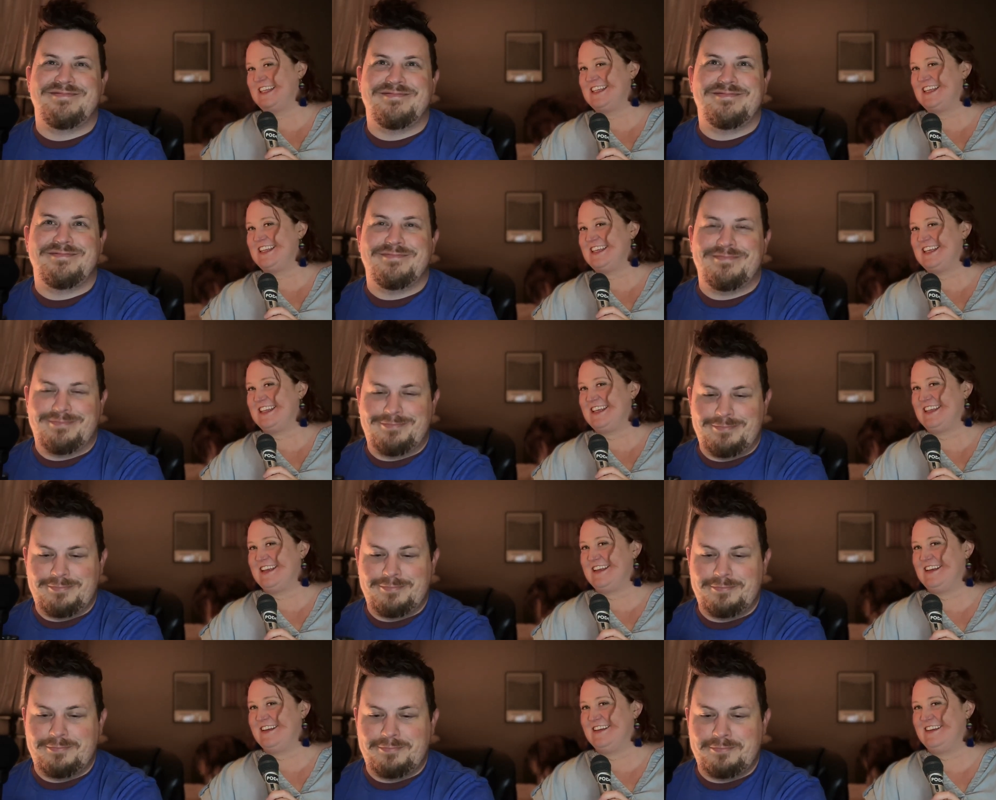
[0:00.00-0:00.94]

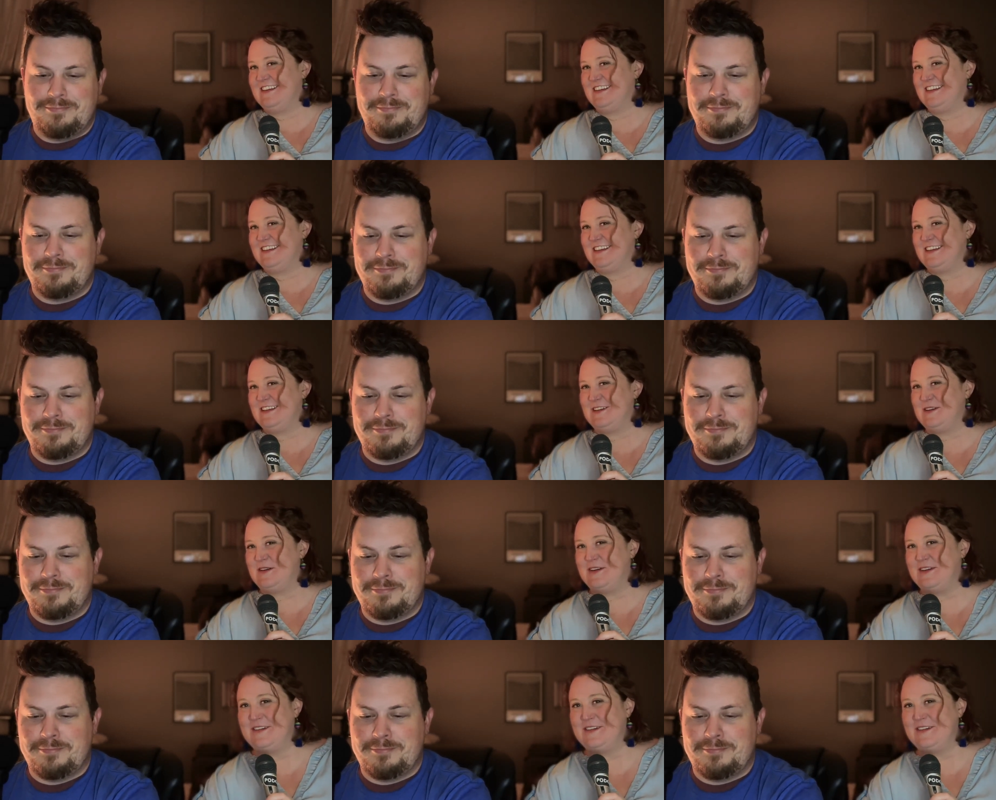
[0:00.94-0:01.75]
[no speech]